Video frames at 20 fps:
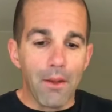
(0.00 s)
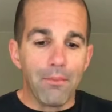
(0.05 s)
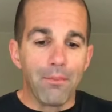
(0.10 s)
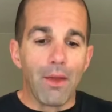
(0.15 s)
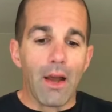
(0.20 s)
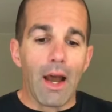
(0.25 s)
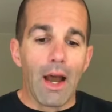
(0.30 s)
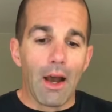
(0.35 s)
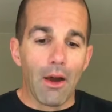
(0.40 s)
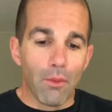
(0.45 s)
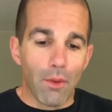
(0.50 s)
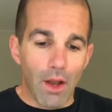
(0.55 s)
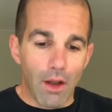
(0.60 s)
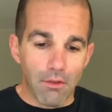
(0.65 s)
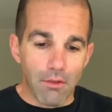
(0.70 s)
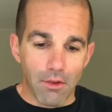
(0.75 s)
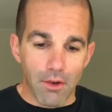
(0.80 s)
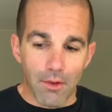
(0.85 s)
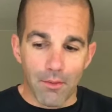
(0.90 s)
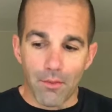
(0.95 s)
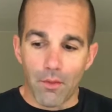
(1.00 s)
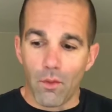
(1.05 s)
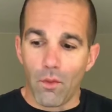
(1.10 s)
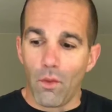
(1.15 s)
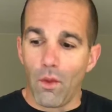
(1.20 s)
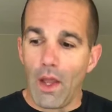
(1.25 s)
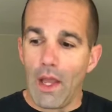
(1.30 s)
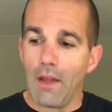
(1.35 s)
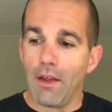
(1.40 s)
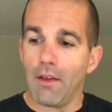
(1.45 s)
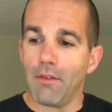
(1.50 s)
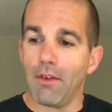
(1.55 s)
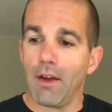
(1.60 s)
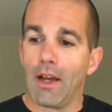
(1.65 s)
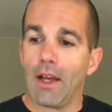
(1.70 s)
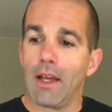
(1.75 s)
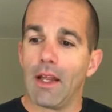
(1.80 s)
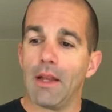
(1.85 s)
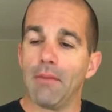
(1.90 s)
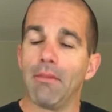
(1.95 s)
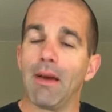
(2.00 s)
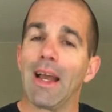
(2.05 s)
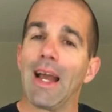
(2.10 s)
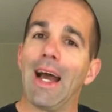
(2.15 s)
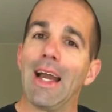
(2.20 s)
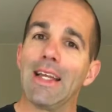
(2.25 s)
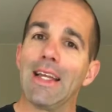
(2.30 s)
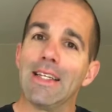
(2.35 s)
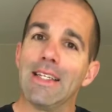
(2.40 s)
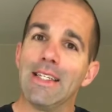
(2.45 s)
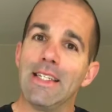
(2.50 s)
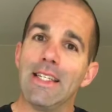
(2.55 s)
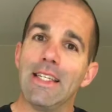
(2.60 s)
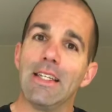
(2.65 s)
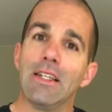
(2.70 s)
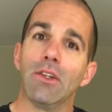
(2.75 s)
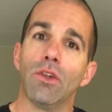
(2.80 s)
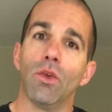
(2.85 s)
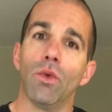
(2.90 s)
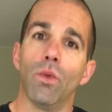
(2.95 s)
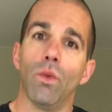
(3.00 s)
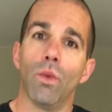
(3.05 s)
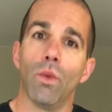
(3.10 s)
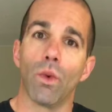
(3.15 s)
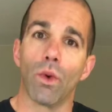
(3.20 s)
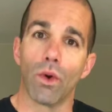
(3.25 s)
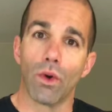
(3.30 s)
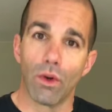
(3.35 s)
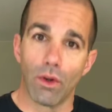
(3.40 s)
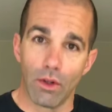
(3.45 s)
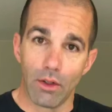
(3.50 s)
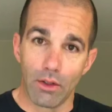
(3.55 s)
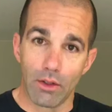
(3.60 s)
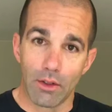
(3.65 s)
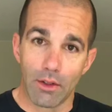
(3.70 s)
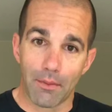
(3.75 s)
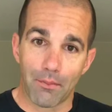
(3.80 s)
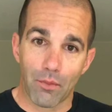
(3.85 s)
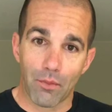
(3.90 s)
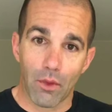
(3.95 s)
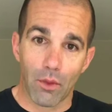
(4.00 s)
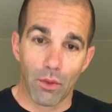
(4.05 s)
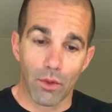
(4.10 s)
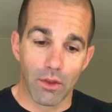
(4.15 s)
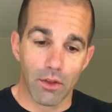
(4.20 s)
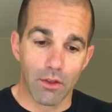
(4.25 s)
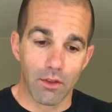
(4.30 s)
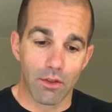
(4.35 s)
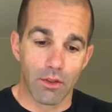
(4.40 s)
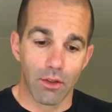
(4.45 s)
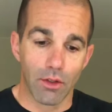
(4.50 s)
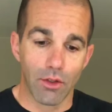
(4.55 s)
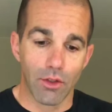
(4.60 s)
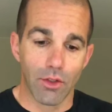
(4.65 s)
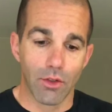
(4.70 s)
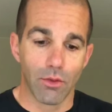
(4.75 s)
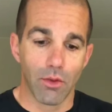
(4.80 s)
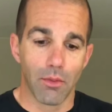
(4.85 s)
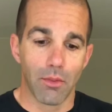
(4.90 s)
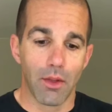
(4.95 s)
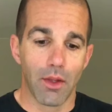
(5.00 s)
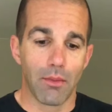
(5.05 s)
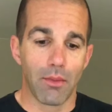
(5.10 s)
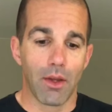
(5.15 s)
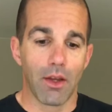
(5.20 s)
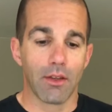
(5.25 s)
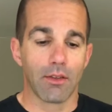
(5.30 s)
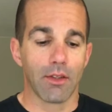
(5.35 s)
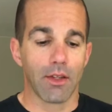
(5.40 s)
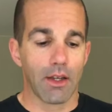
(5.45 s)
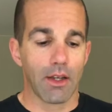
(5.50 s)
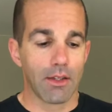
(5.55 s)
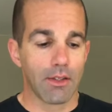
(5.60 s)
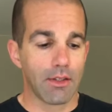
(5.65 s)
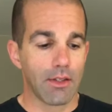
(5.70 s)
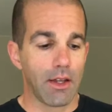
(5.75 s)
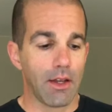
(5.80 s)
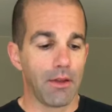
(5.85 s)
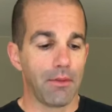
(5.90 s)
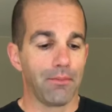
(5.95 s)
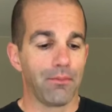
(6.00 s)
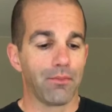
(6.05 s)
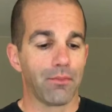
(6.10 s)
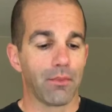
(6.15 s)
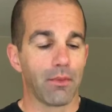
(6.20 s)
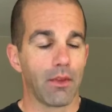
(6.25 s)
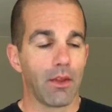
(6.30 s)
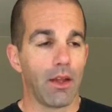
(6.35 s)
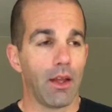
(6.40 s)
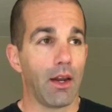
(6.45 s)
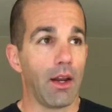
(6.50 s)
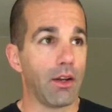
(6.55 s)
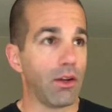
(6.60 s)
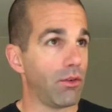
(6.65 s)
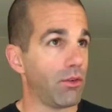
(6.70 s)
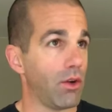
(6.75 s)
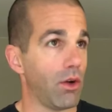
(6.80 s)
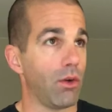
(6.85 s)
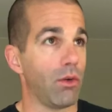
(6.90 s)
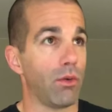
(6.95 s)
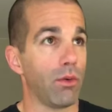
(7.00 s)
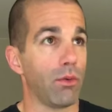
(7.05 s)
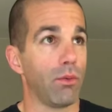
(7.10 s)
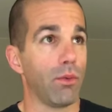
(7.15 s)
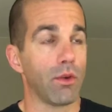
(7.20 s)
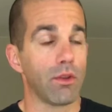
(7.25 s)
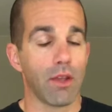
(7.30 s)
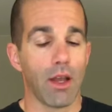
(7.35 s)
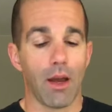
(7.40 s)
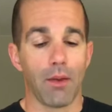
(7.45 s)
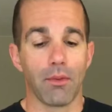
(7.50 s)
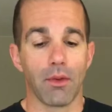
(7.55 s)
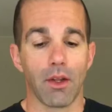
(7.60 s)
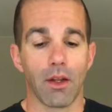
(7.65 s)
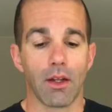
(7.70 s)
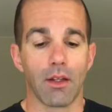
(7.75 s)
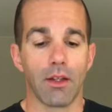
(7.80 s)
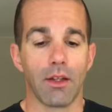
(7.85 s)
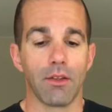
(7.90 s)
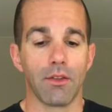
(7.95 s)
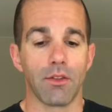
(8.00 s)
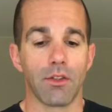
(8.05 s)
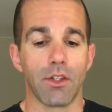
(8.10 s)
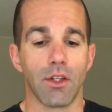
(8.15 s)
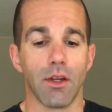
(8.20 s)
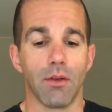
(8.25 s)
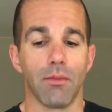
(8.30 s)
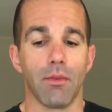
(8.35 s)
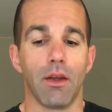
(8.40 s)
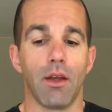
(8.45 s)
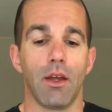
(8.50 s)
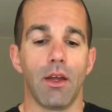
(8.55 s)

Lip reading: However, if I, in my ideal world, what the solution would be, because like I said, and I don't know what's happening at Clinton's gym,